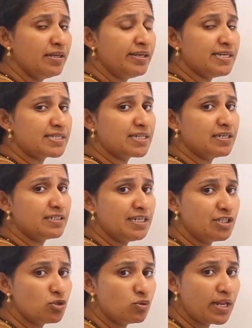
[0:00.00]
Yes,
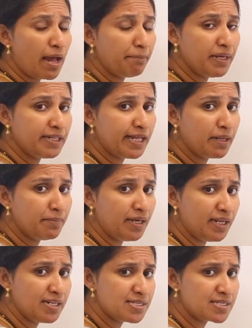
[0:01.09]
32 gram methane
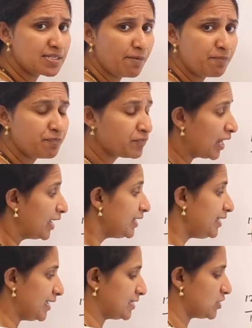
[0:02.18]
means,
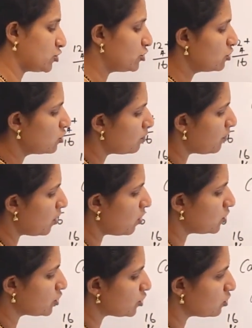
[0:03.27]
yes, 2
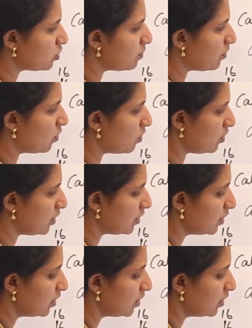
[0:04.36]
mole, 2 mole.